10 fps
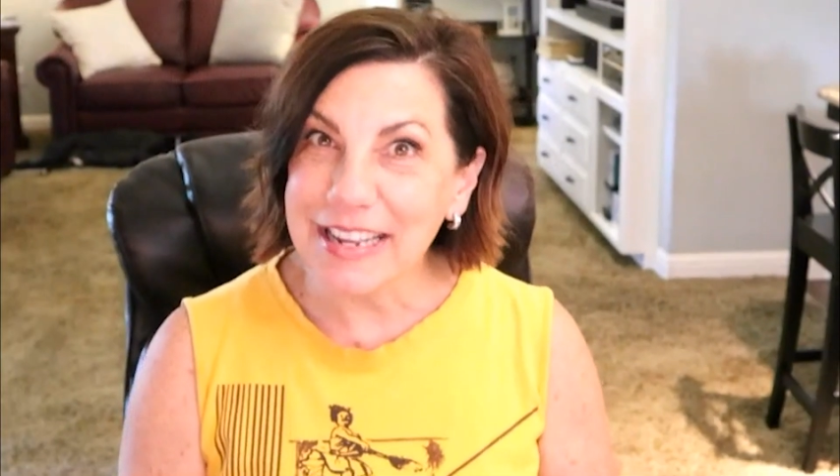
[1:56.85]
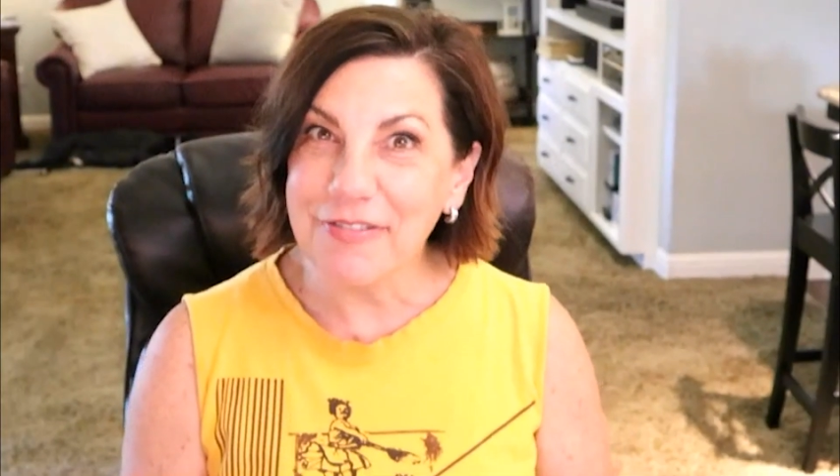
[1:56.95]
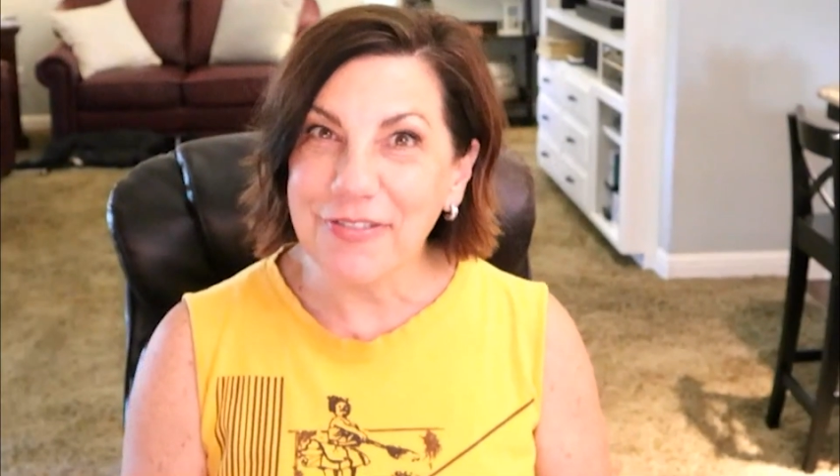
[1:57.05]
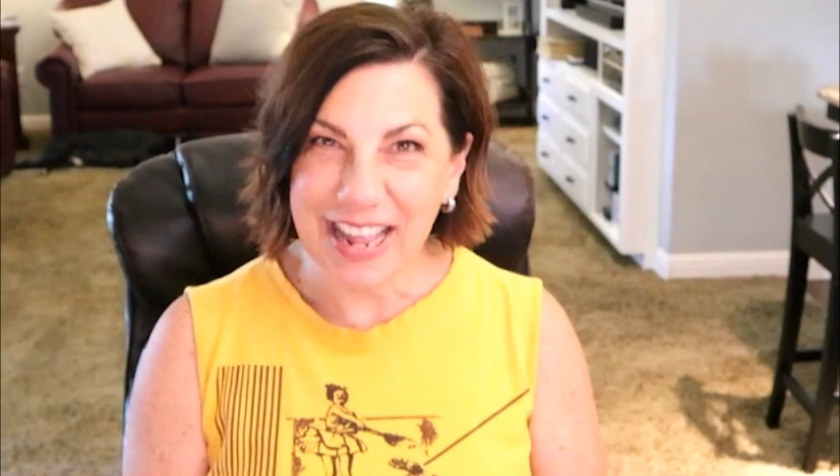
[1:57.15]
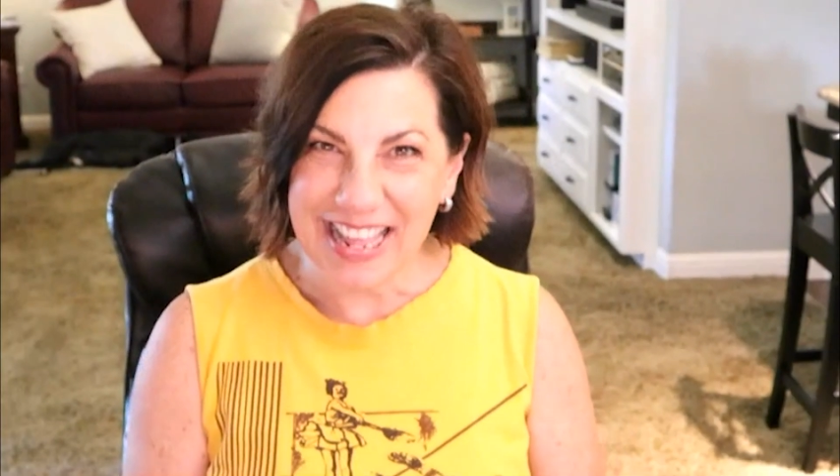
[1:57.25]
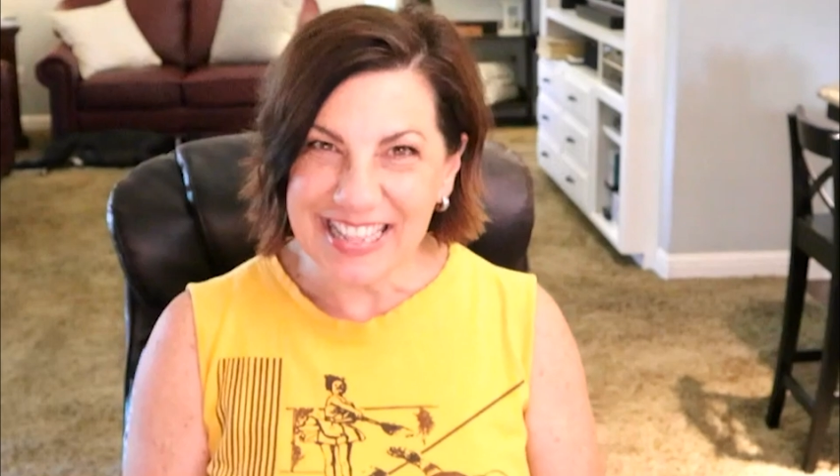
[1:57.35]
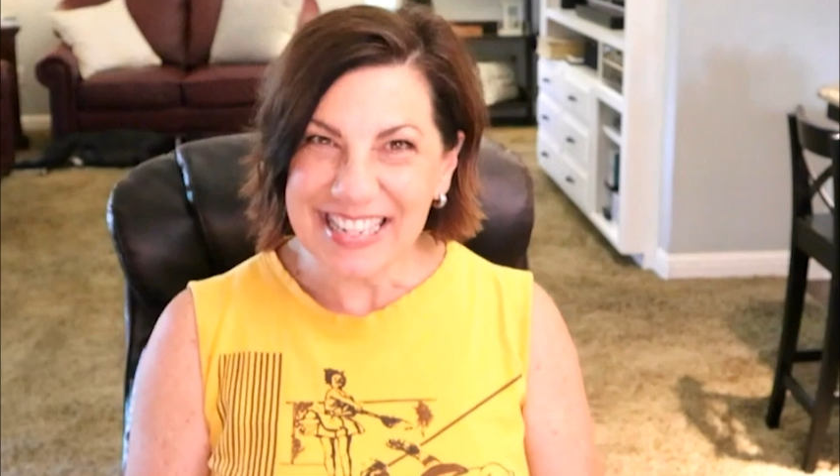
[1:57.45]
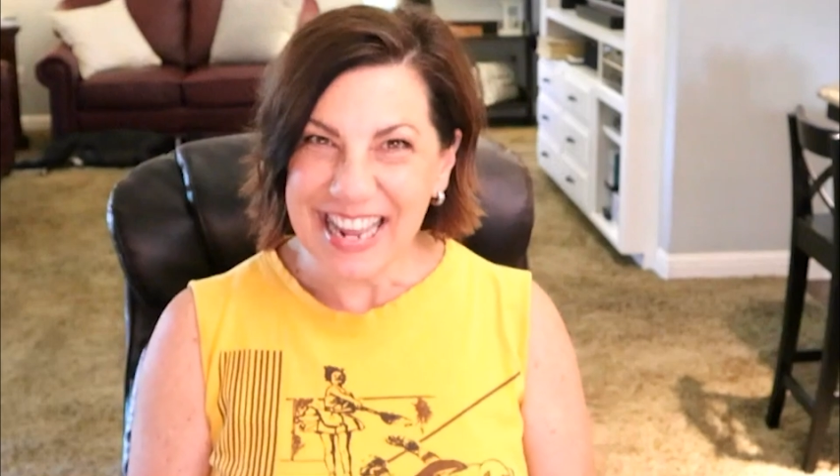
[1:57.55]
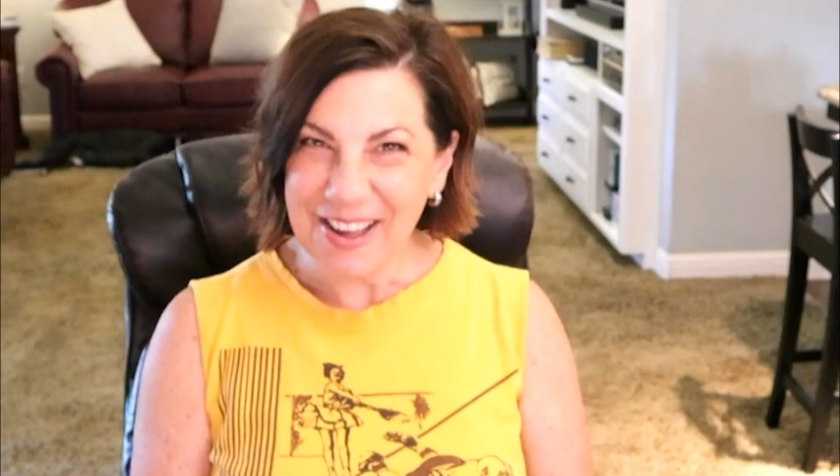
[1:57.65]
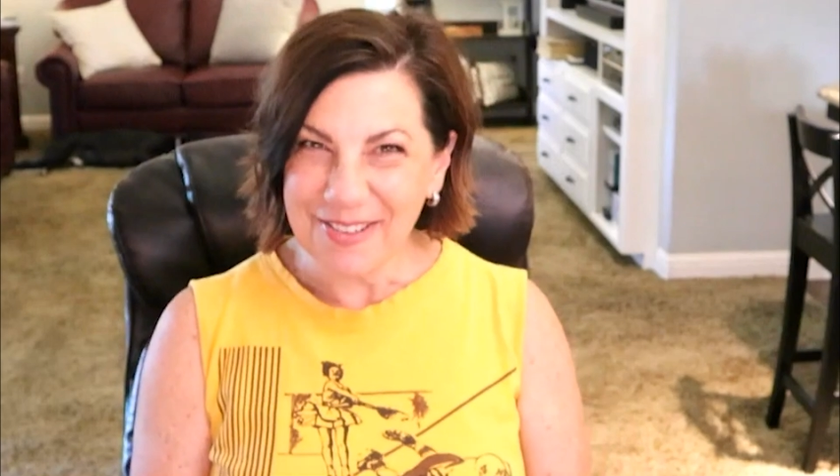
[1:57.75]
friends
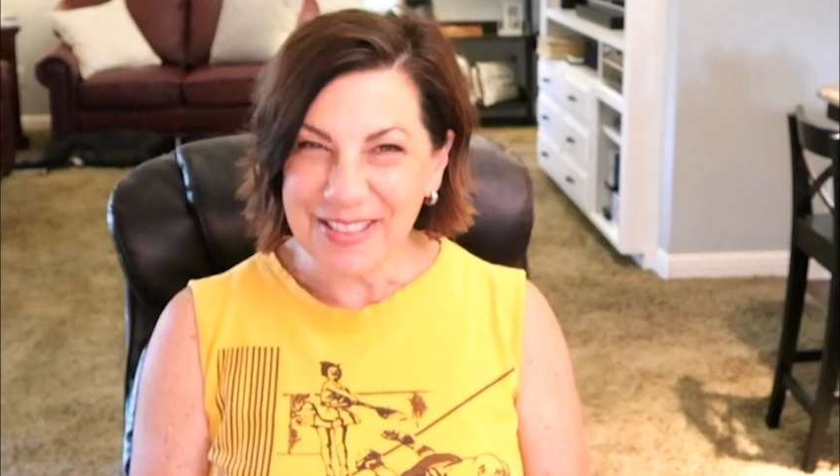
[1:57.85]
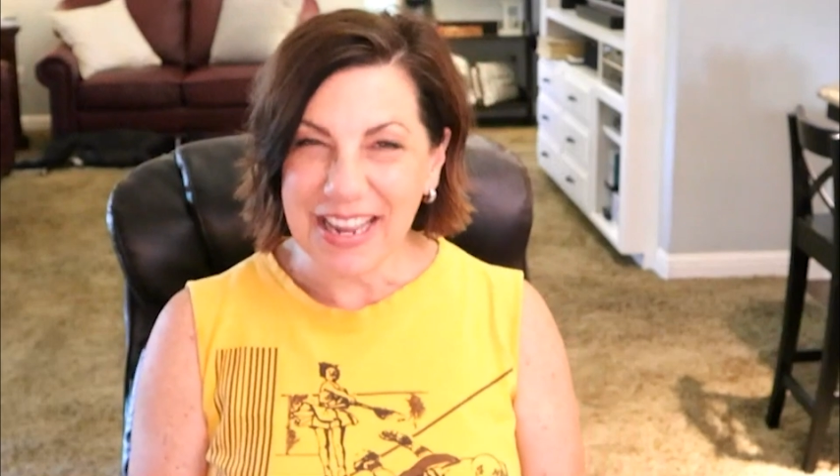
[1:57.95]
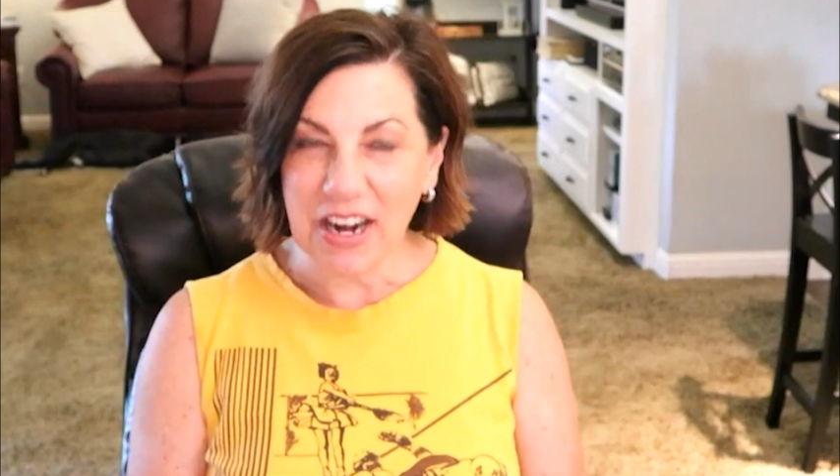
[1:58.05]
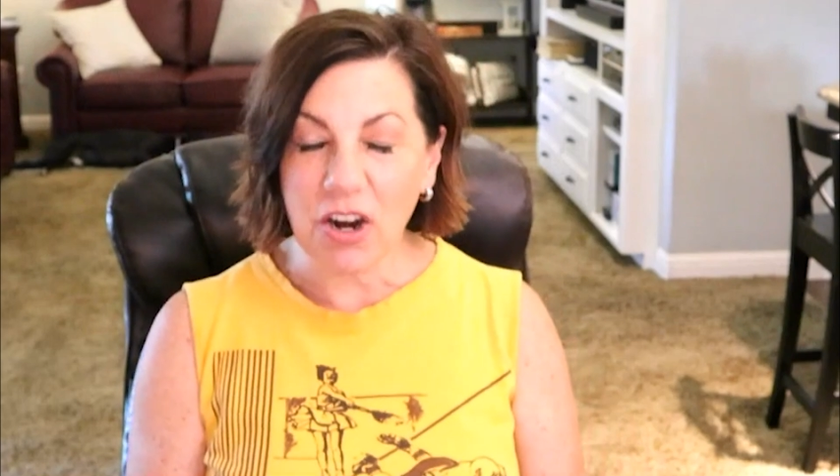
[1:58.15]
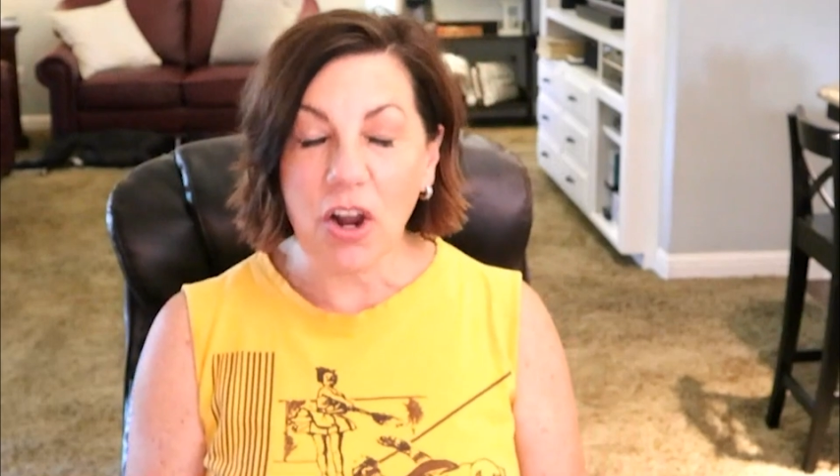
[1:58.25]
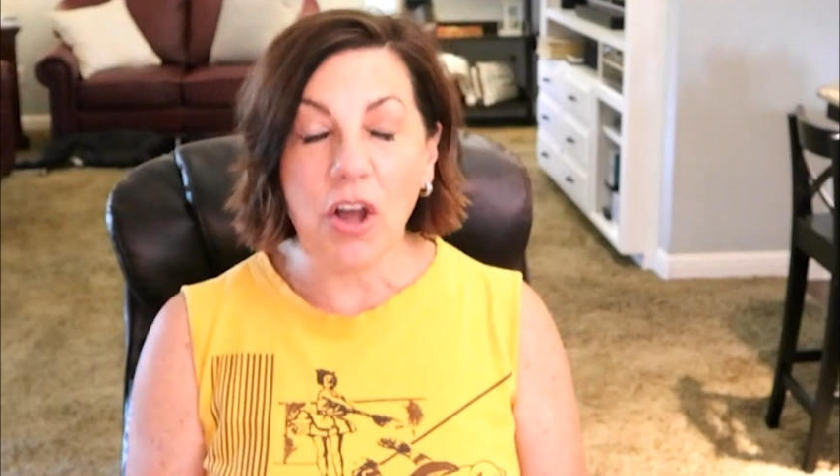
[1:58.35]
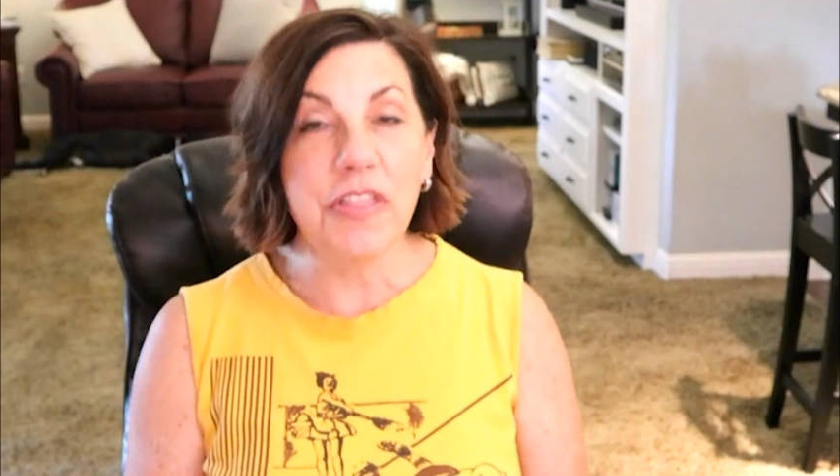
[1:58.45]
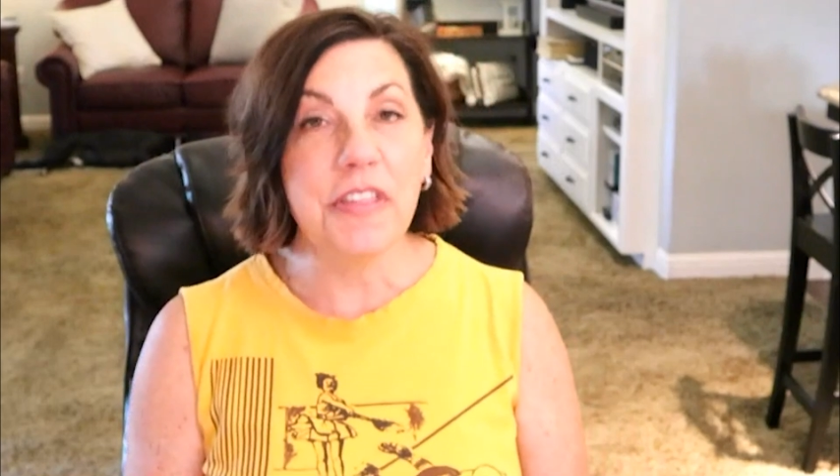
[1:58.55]
out there, on the